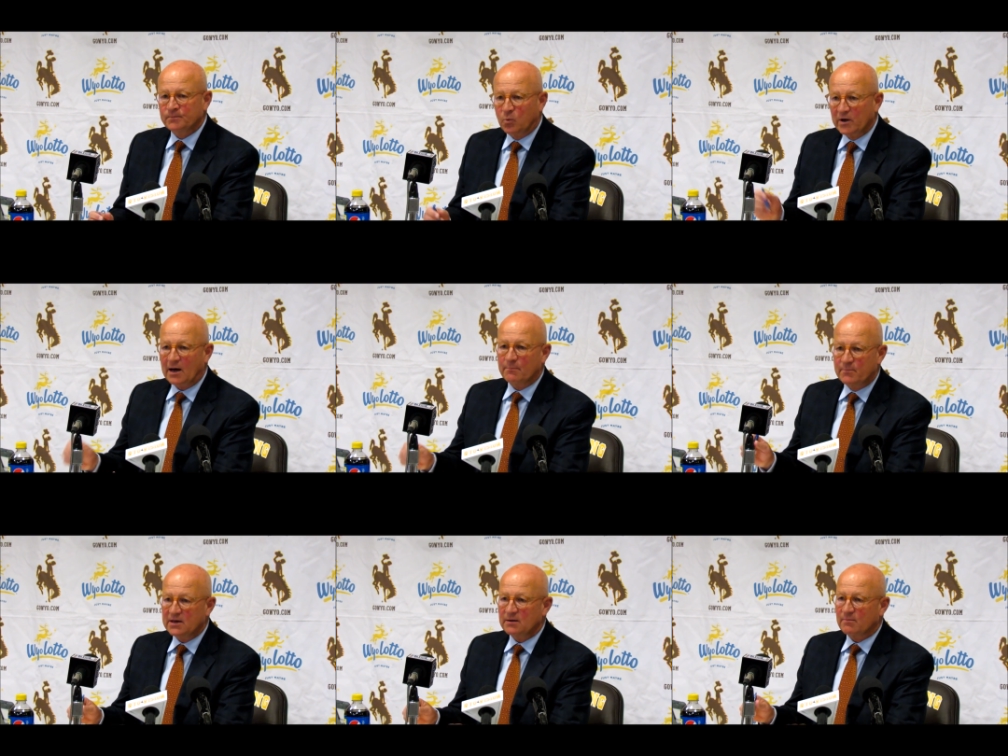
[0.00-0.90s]
we
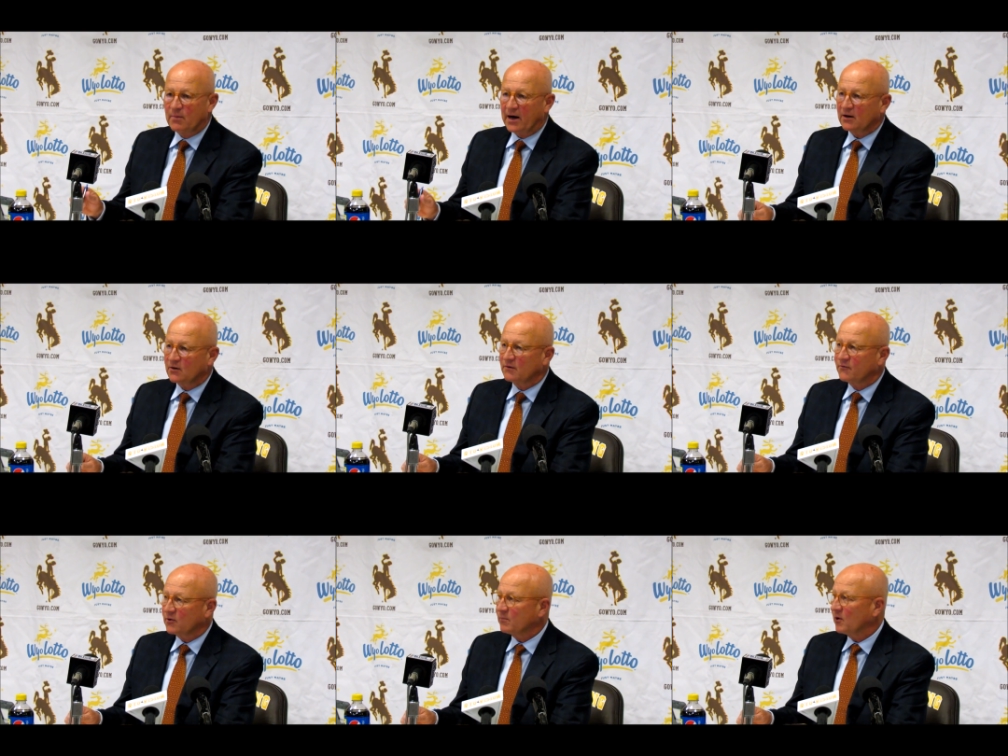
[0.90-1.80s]
got beat by a good
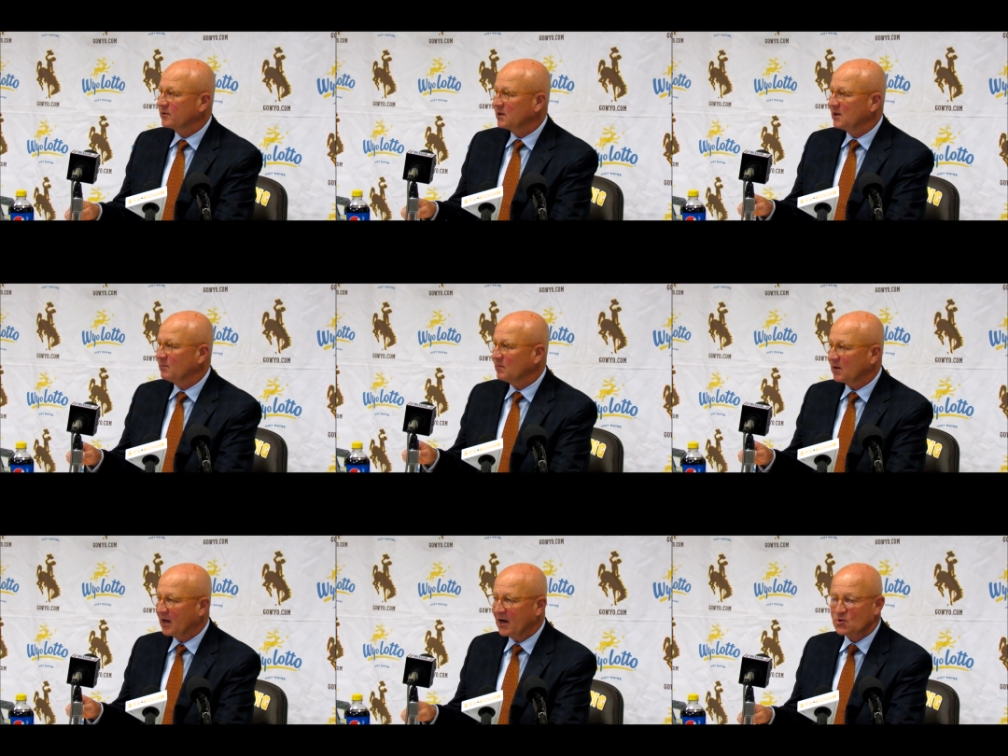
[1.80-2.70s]
football team
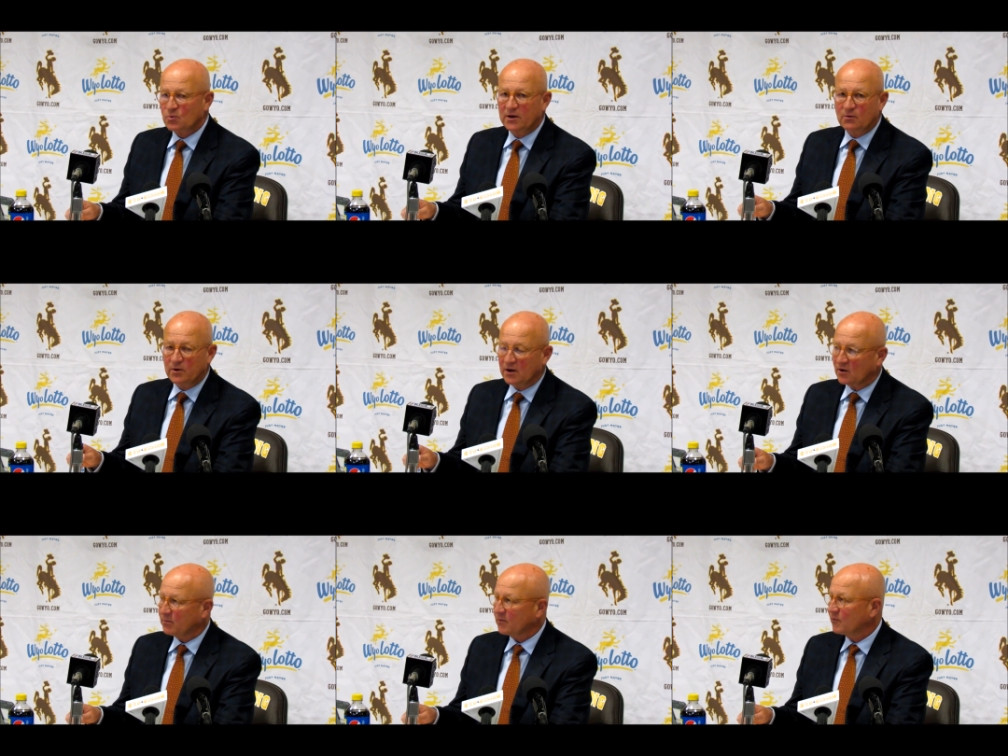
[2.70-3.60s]
last week. We
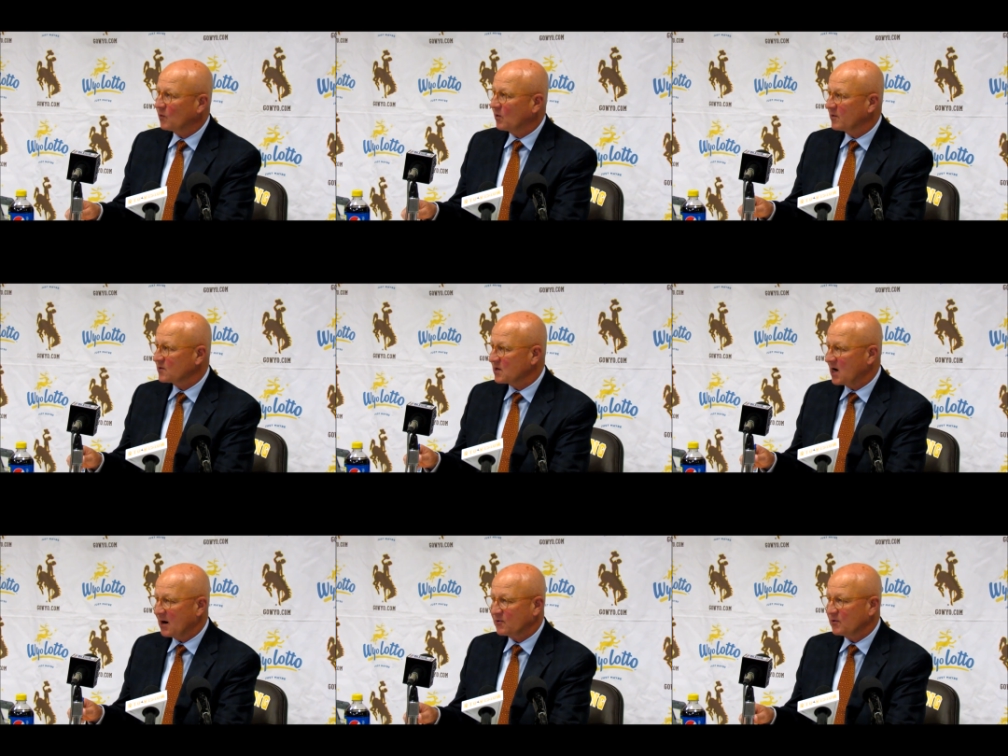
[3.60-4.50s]
underperformed. It's
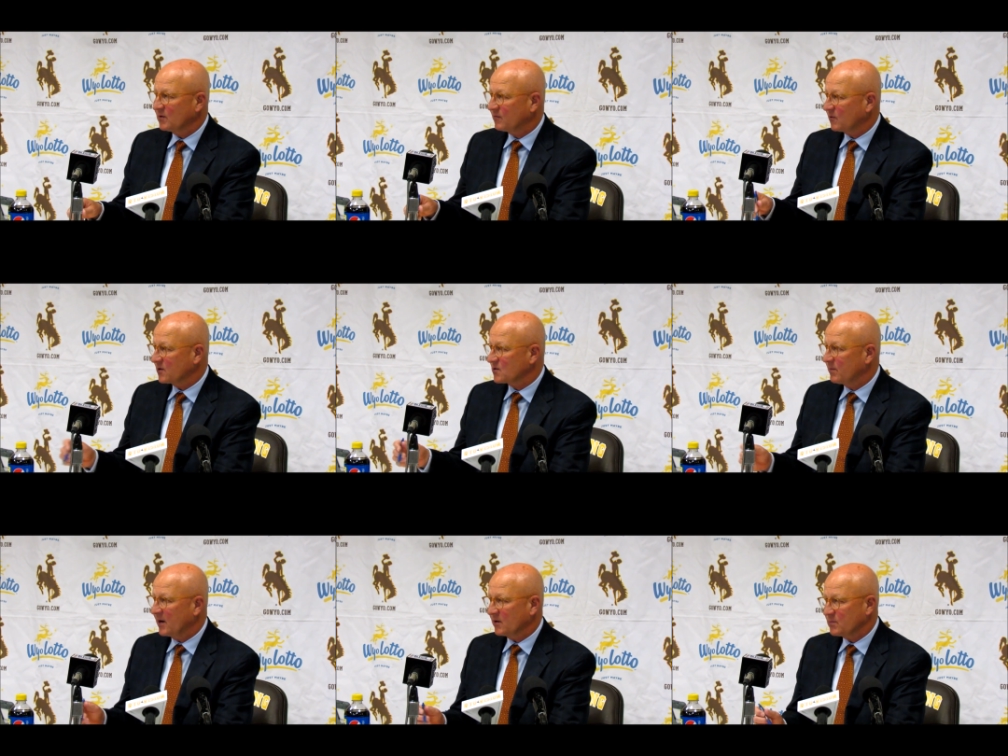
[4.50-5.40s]
an opportunity for us
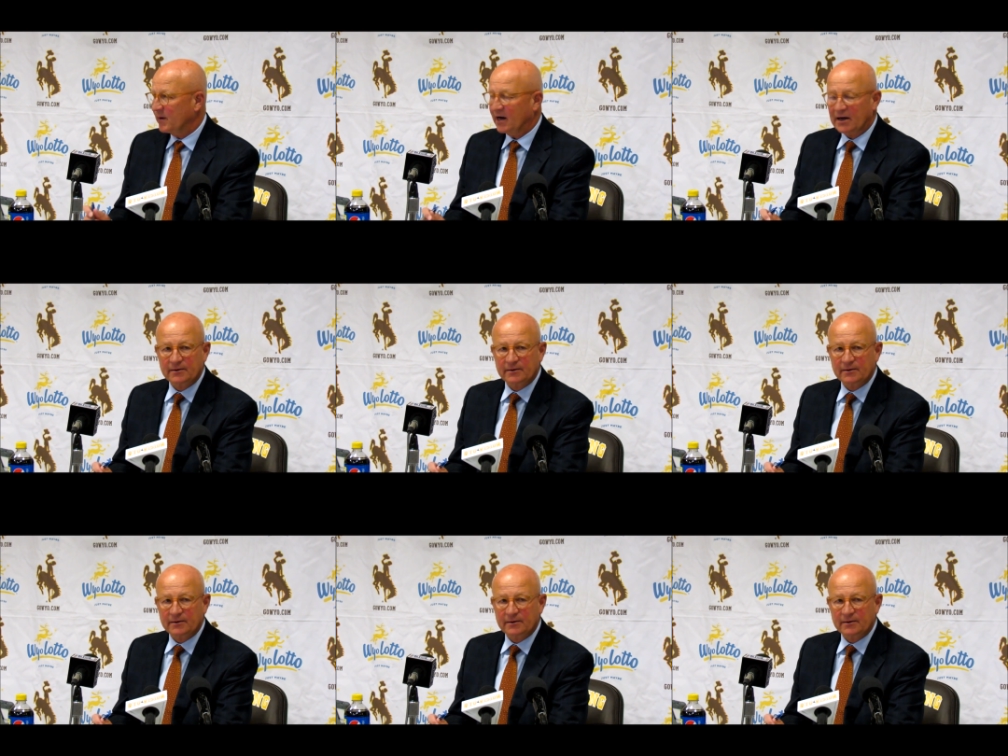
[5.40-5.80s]
to bounce back.